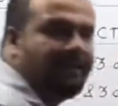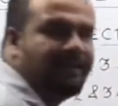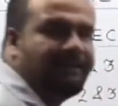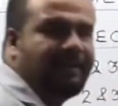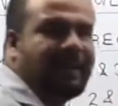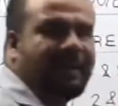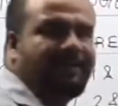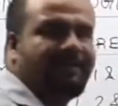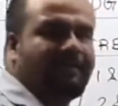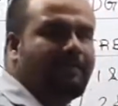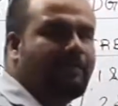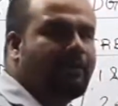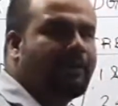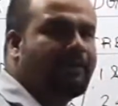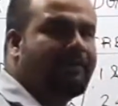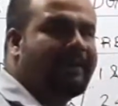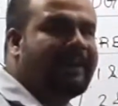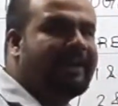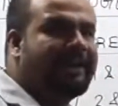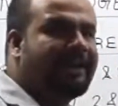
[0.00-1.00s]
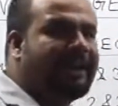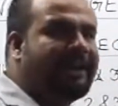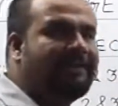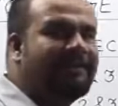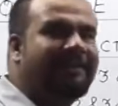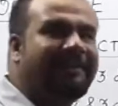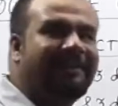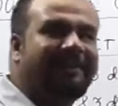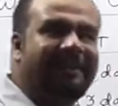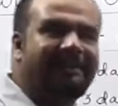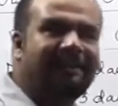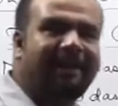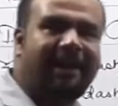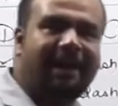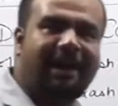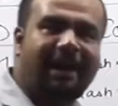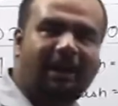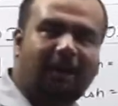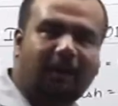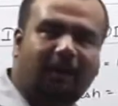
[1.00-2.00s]
We have a motorbike named
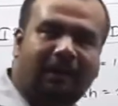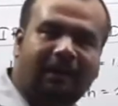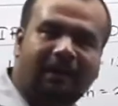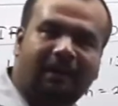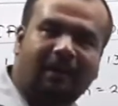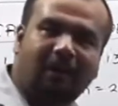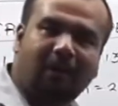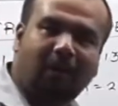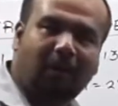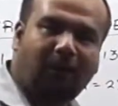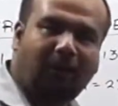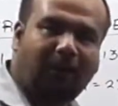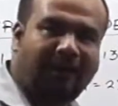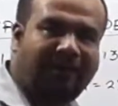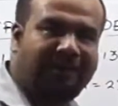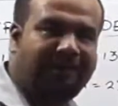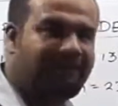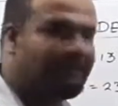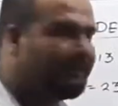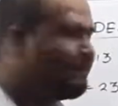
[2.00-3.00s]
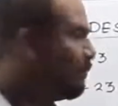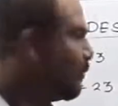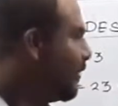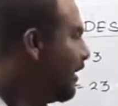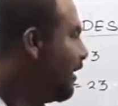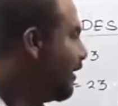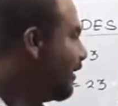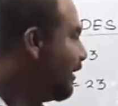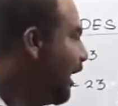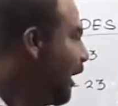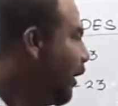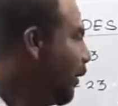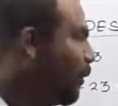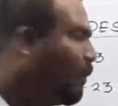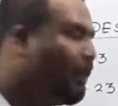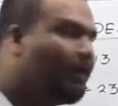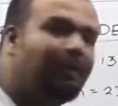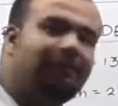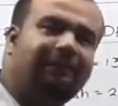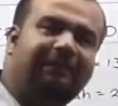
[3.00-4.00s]
Yamaha R15.
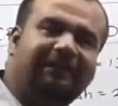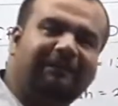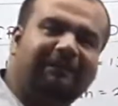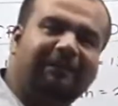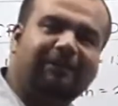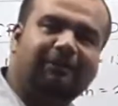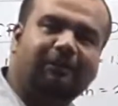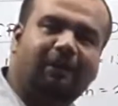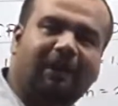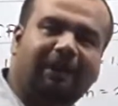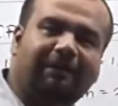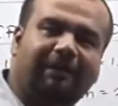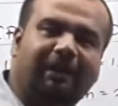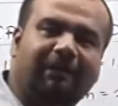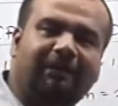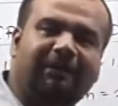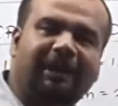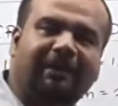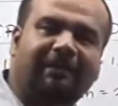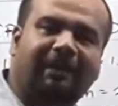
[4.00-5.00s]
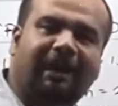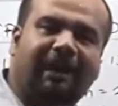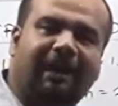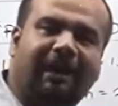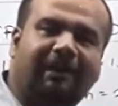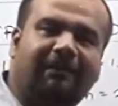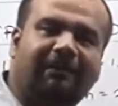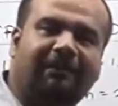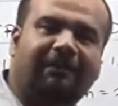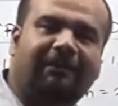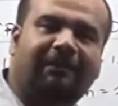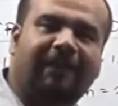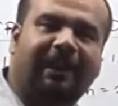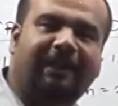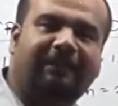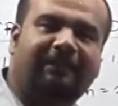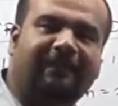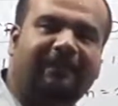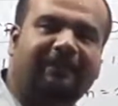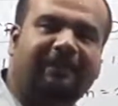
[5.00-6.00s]
Now, when we talk about Yamaha
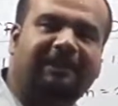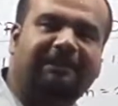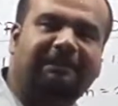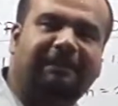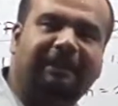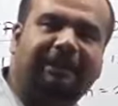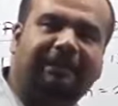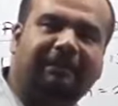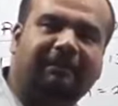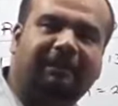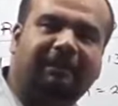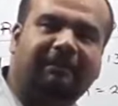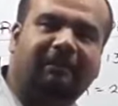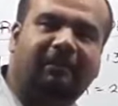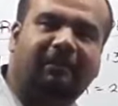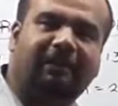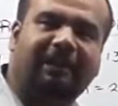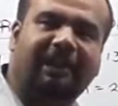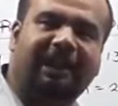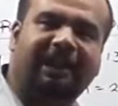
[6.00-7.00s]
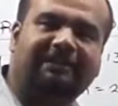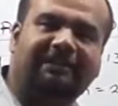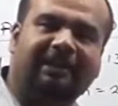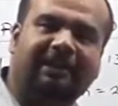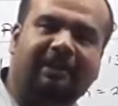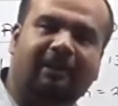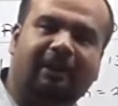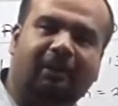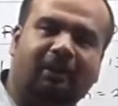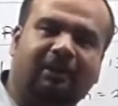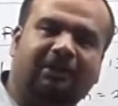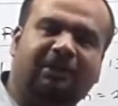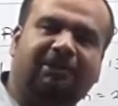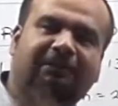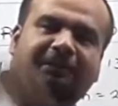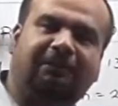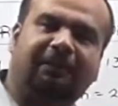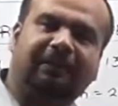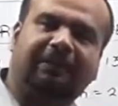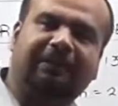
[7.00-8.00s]
R15, then this particular model has been launched
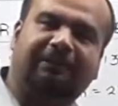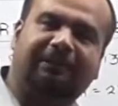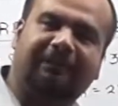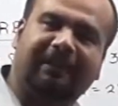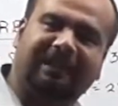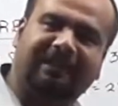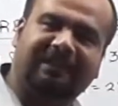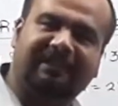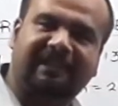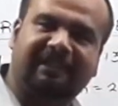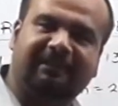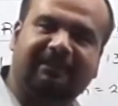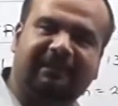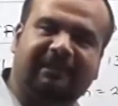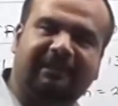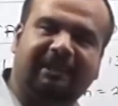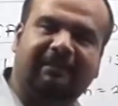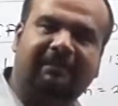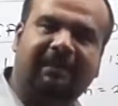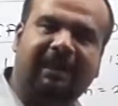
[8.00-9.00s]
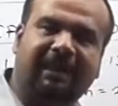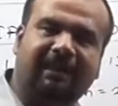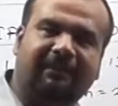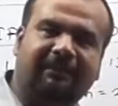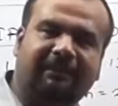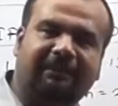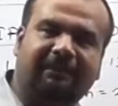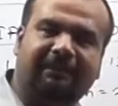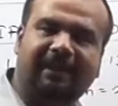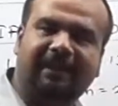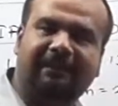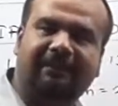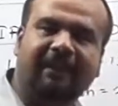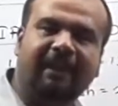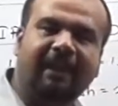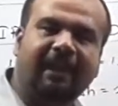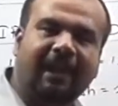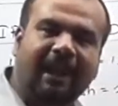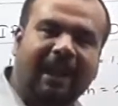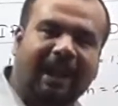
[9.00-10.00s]
for the first time with Yamaha R15,
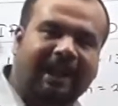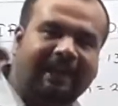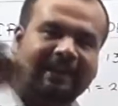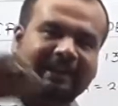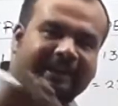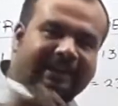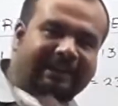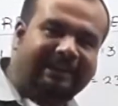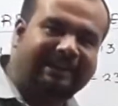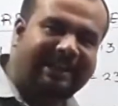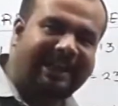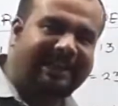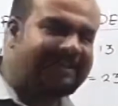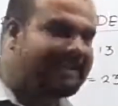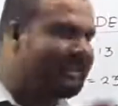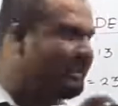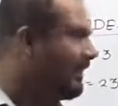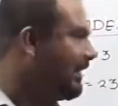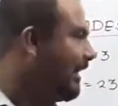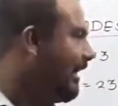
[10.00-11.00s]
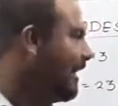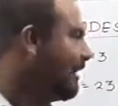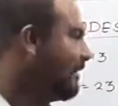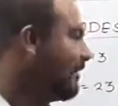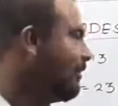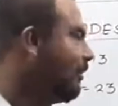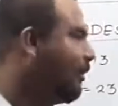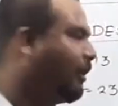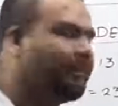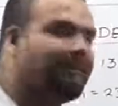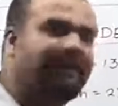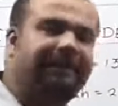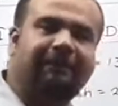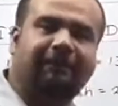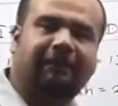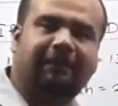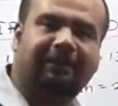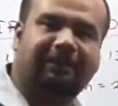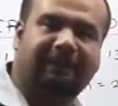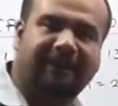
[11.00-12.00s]
and yet it has not been
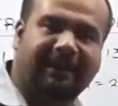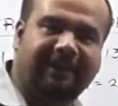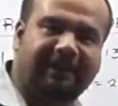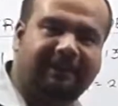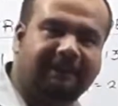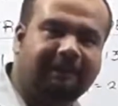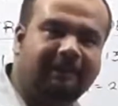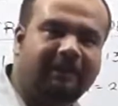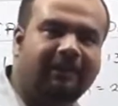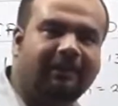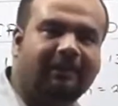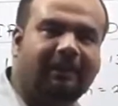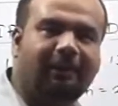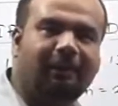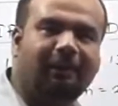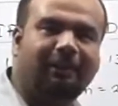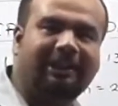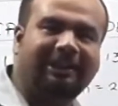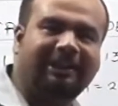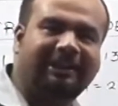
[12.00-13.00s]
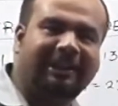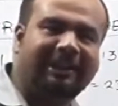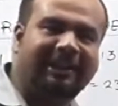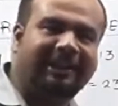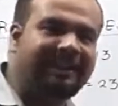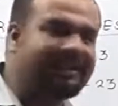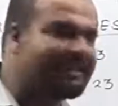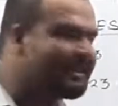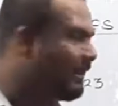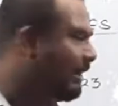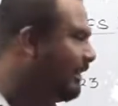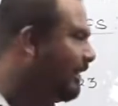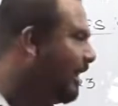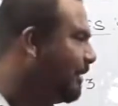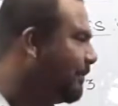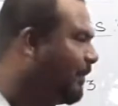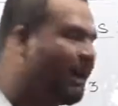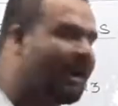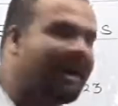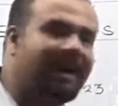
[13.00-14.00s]
modified. The only thing is
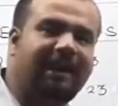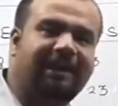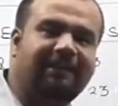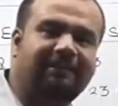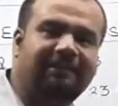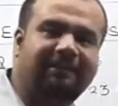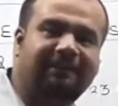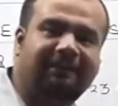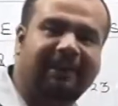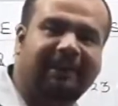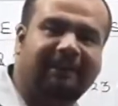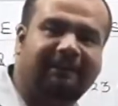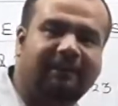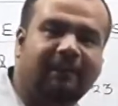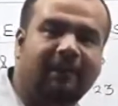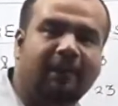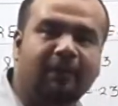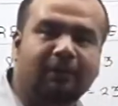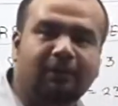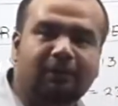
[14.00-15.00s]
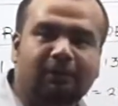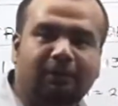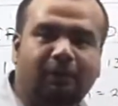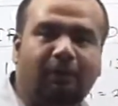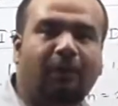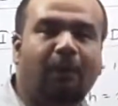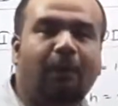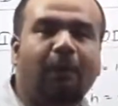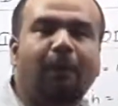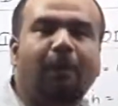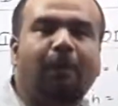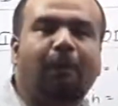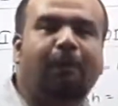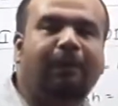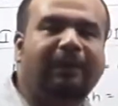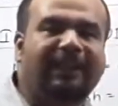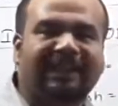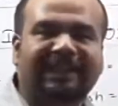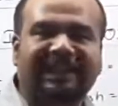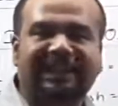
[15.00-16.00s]
Yamaha R15. So,
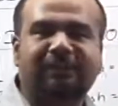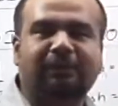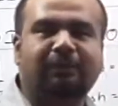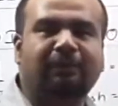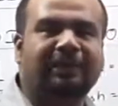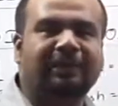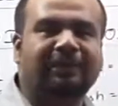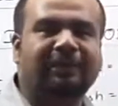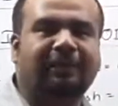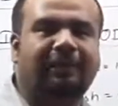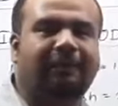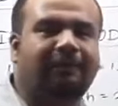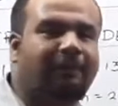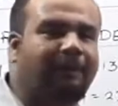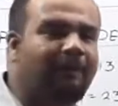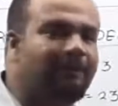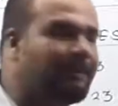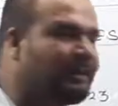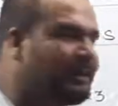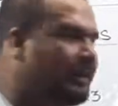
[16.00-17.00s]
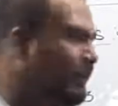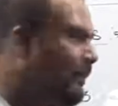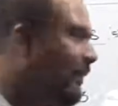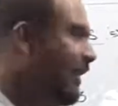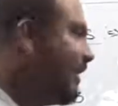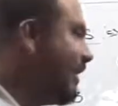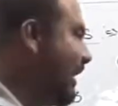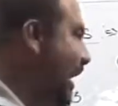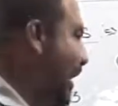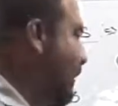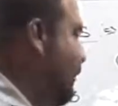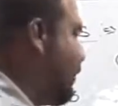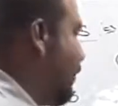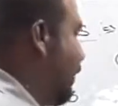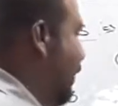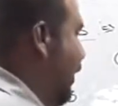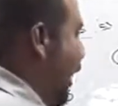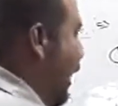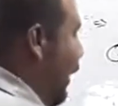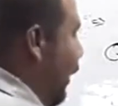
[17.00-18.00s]
we the students of competitive exams,
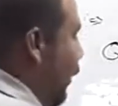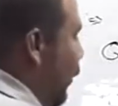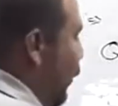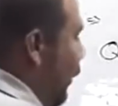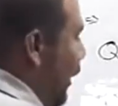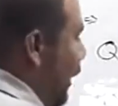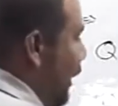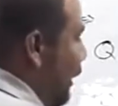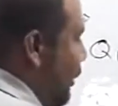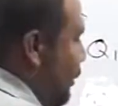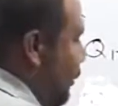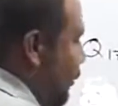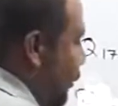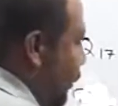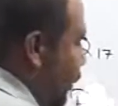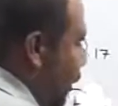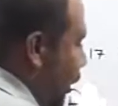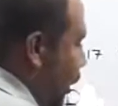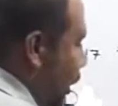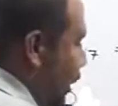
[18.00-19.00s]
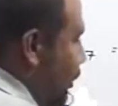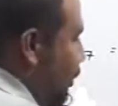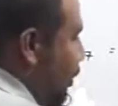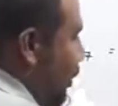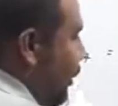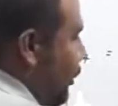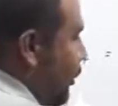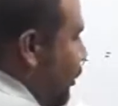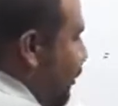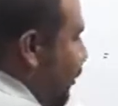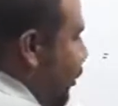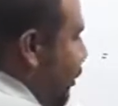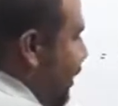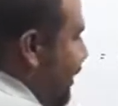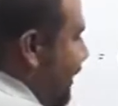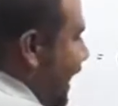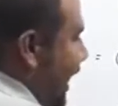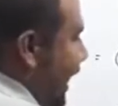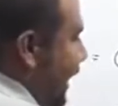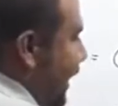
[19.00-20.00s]
we are going to launch a new
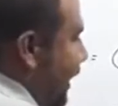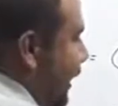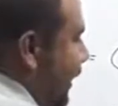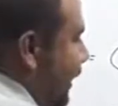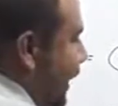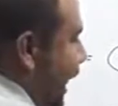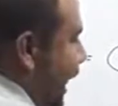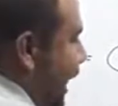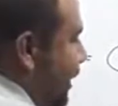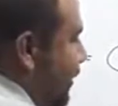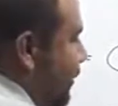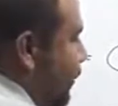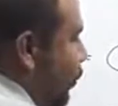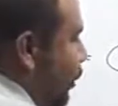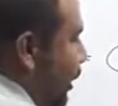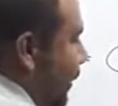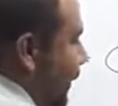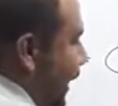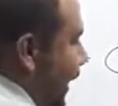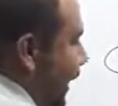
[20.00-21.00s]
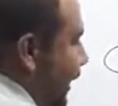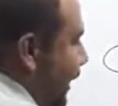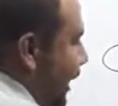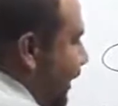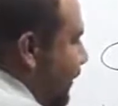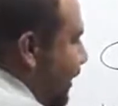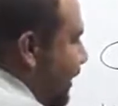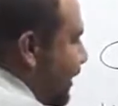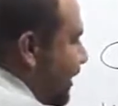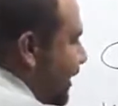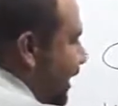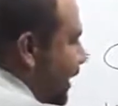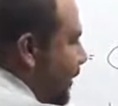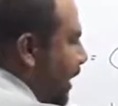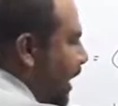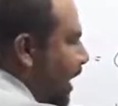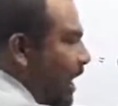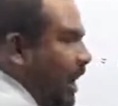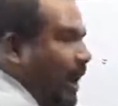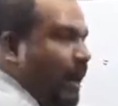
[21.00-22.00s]
motorcycle, and that motorbike name is
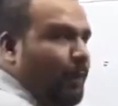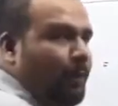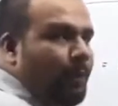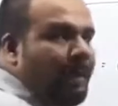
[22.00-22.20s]
Yamaha